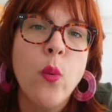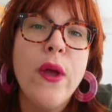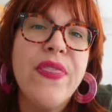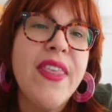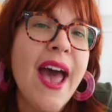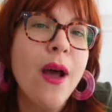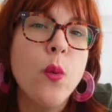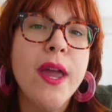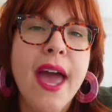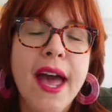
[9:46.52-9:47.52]
with that,
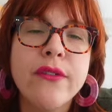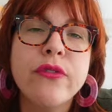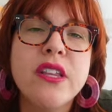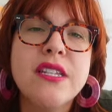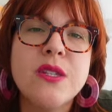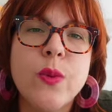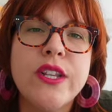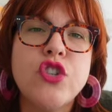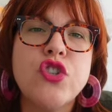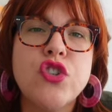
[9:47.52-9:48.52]
we have really
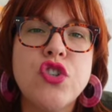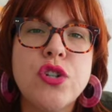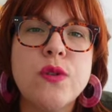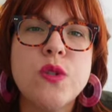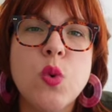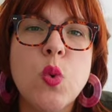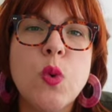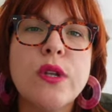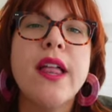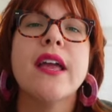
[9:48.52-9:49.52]
switched to
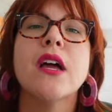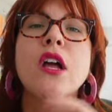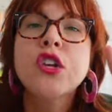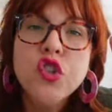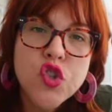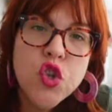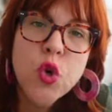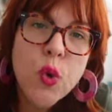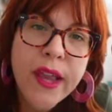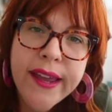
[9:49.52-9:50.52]
school, like
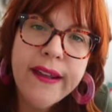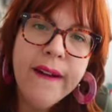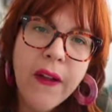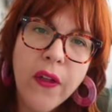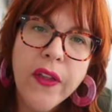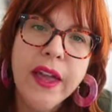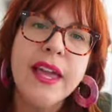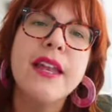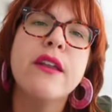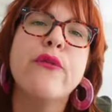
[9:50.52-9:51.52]
schooling, like
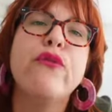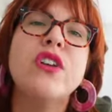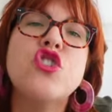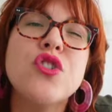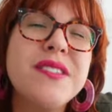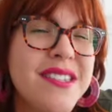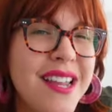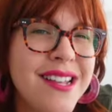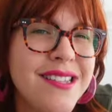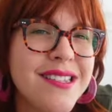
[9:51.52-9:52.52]
in an official
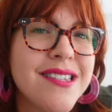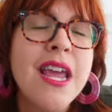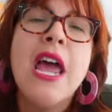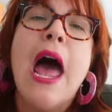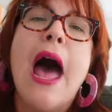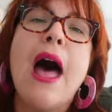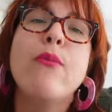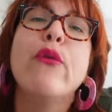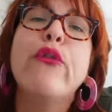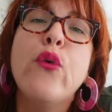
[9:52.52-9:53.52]
sense,
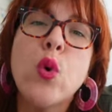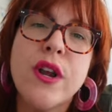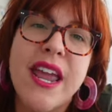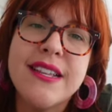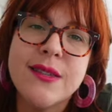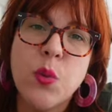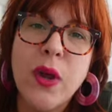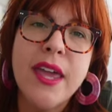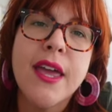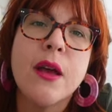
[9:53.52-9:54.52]
um, four days a
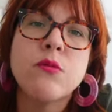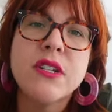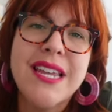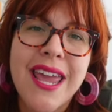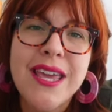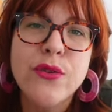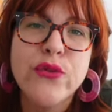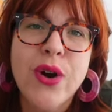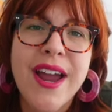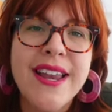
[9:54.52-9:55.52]
week. And we're taking
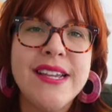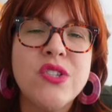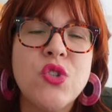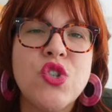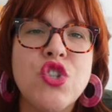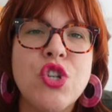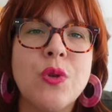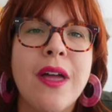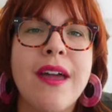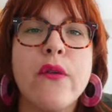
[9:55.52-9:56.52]
Fridays to do
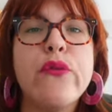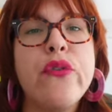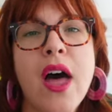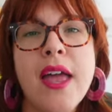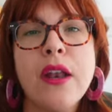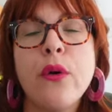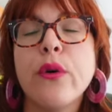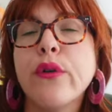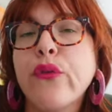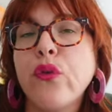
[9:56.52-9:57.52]
like a fun
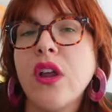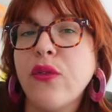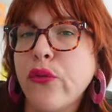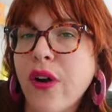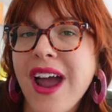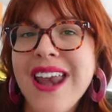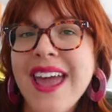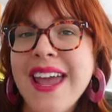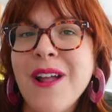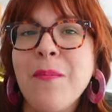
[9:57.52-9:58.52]
or a free
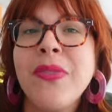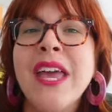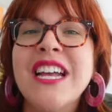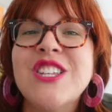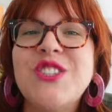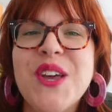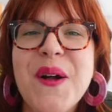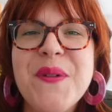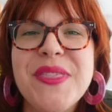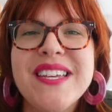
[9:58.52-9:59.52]
Friday.
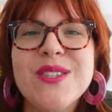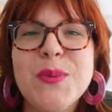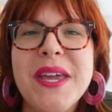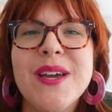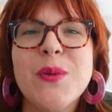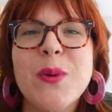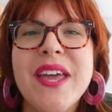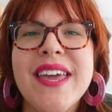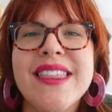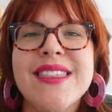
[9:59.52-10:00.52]
So this week,
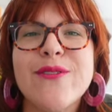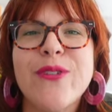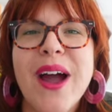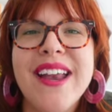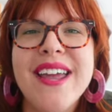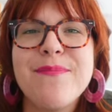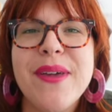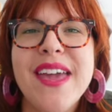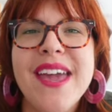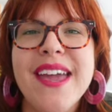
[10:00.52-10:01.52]
with Friday
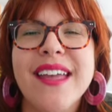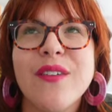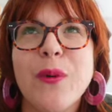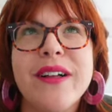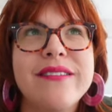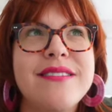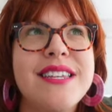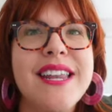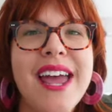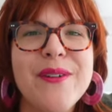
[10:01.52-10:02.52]
being, well,
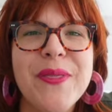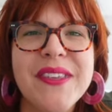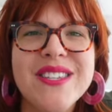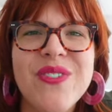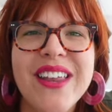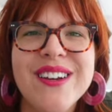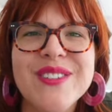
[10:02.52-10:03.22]
today when this video